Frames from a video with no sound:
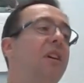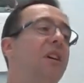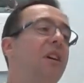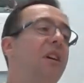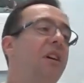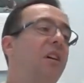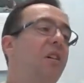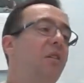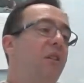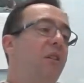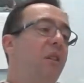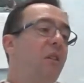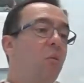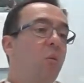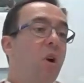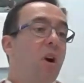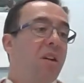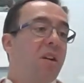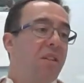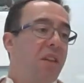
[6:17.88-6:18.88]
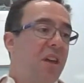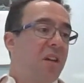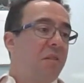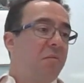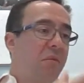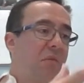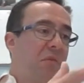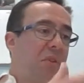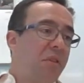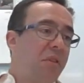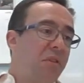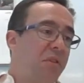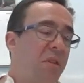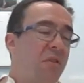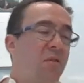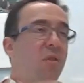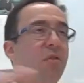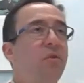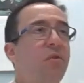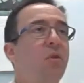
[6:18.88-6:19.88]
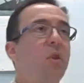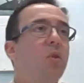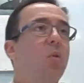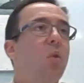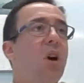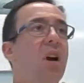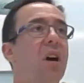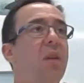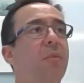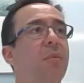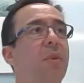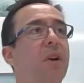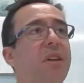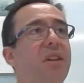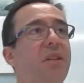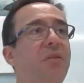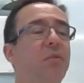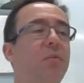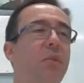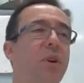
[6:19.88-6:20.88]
Uh, you know why they're they're often required by different